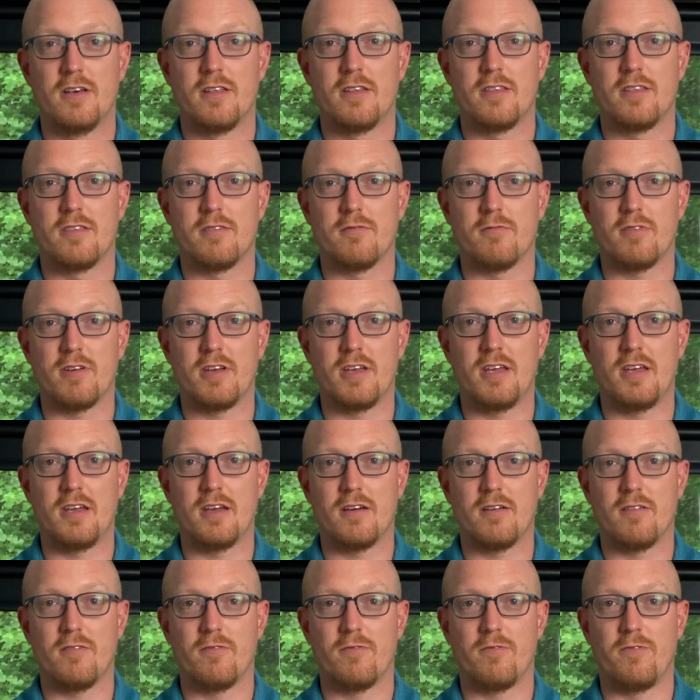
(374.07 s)
3,
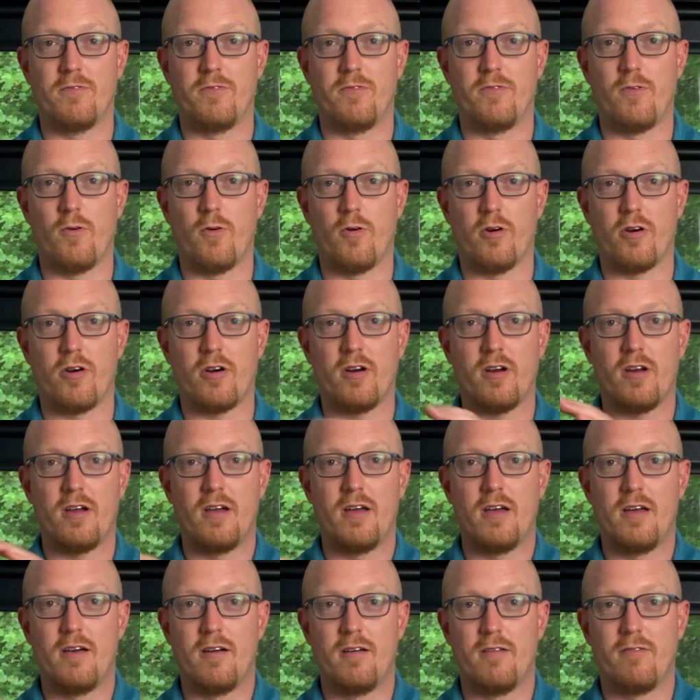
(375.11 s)
4,
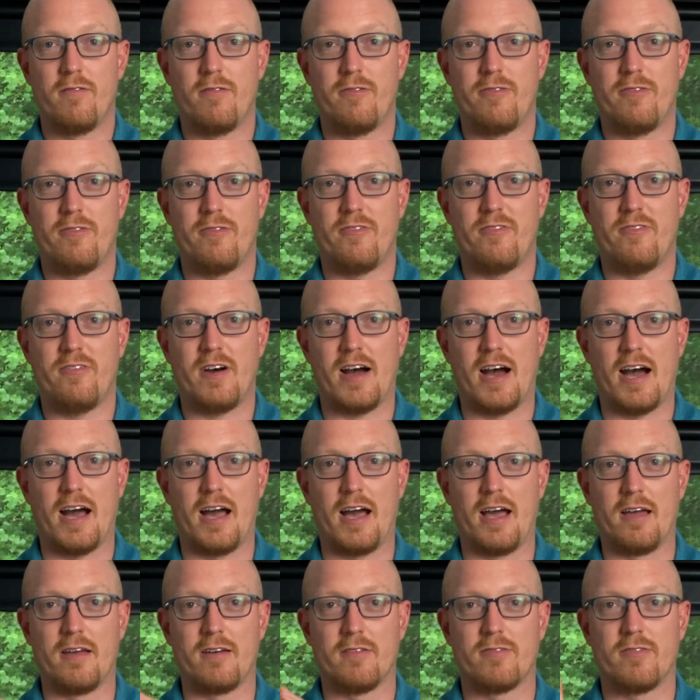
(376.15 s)

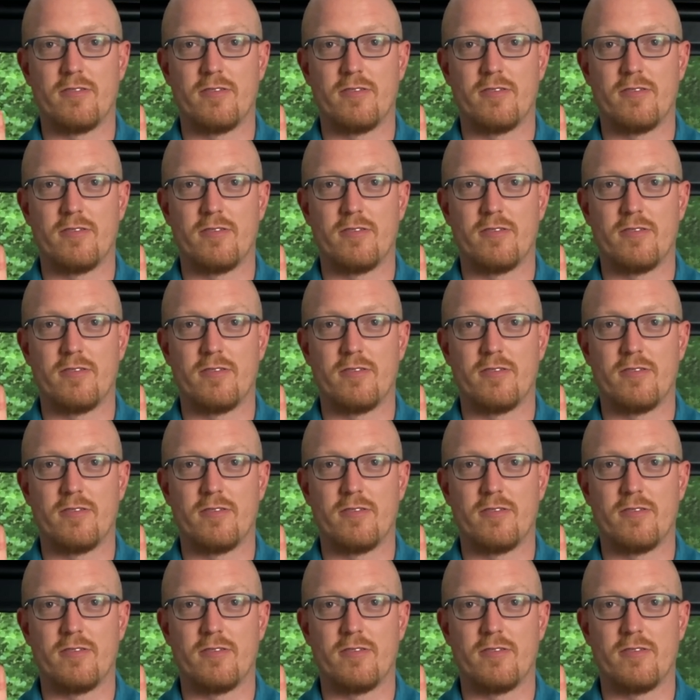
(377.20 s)
5.